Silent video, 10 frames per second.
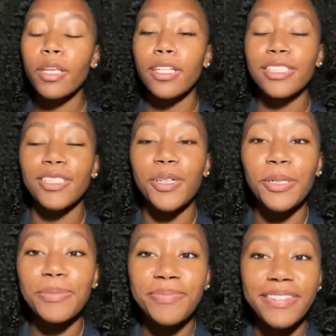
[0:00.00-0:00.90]

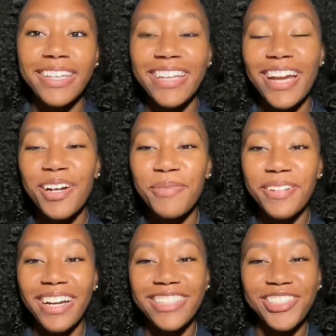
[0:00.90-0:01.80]
So yeah, I hope you
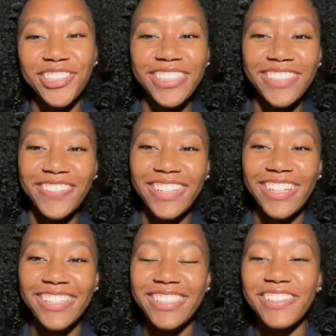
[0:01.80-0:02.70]
guys enjoyed this
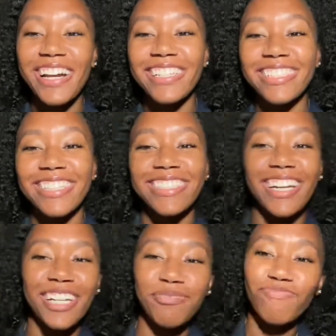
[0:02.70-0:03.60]
video. I'll see you guys next
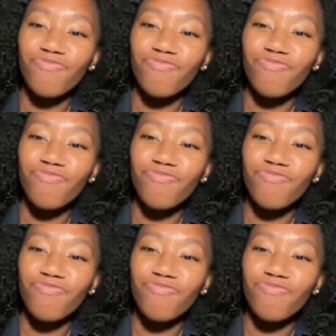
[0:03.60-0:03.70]
time.